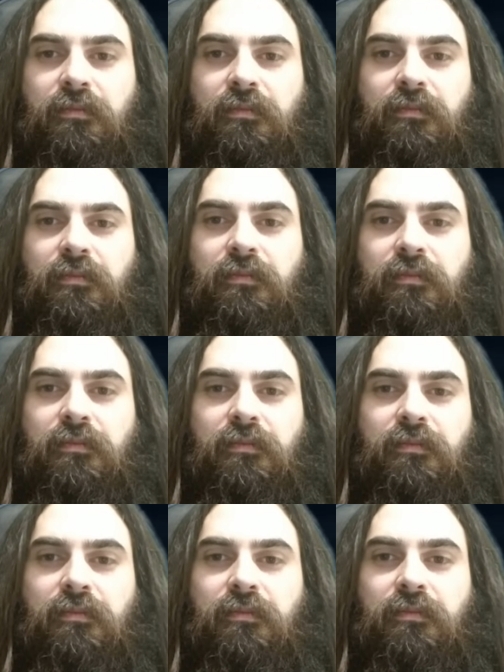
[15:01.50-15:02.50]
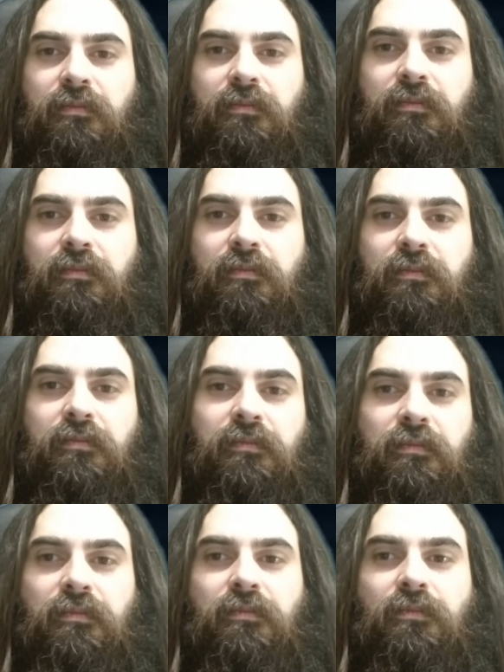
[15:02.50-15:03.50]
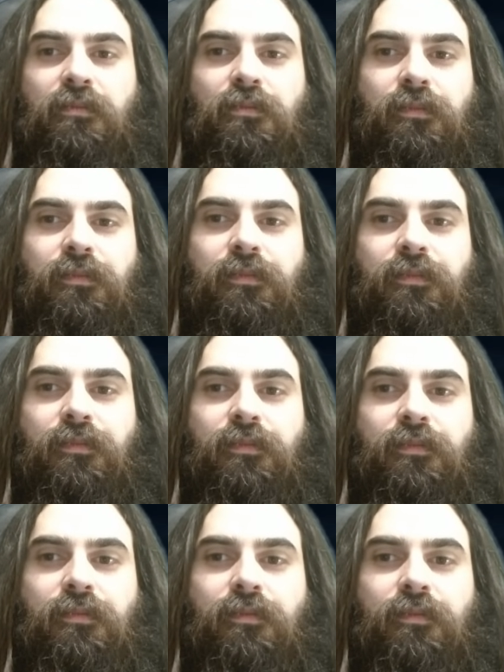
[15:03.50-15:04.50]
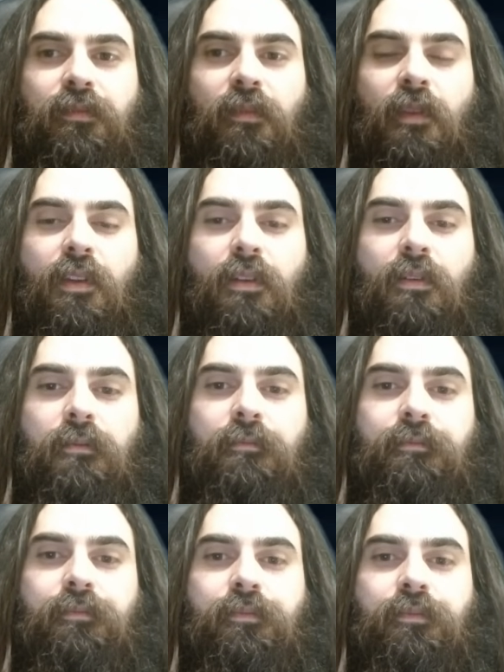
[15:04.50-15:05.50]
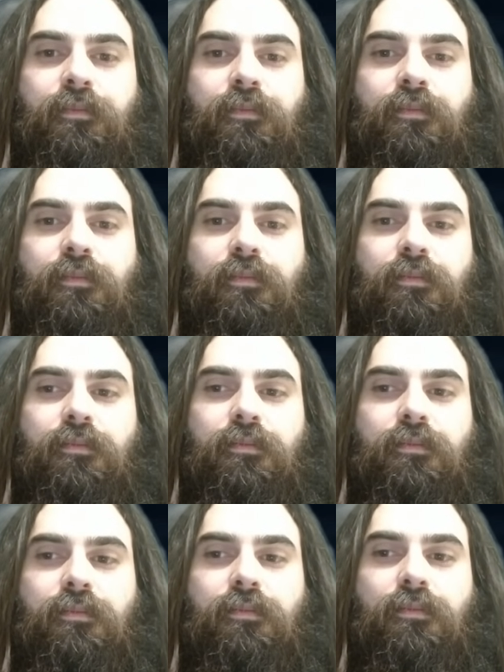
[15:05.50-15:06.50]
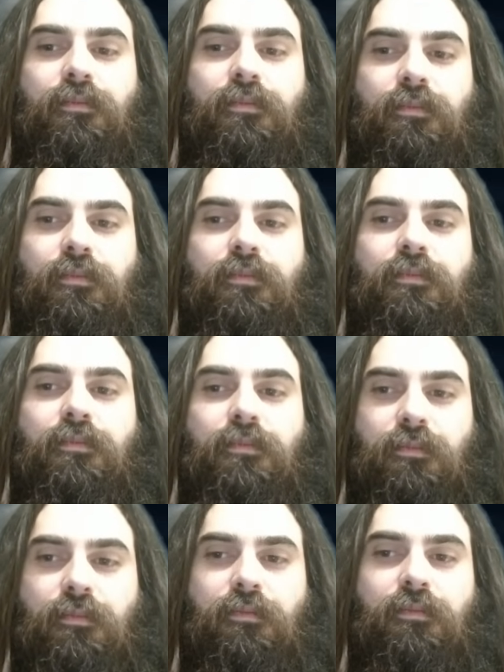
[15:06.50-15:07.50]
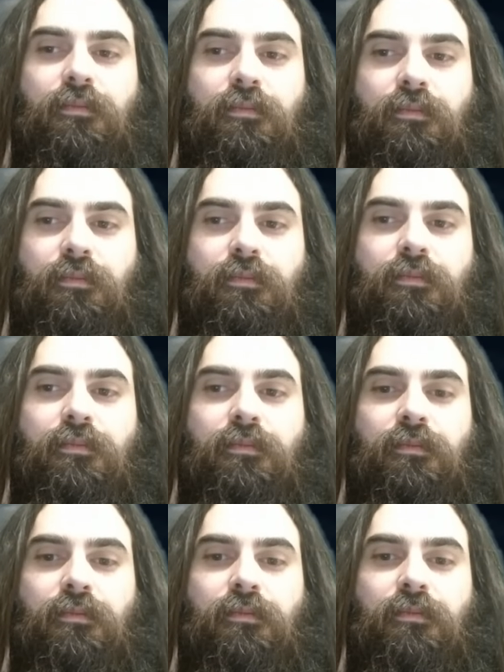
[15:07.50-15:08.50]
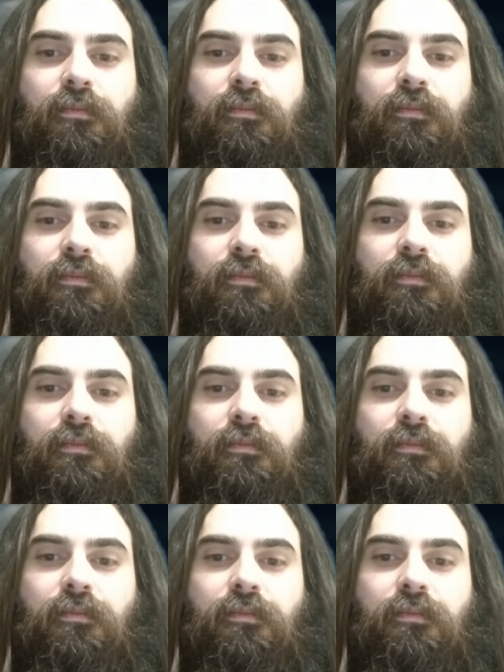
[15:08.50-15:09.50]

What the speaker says: [no speech]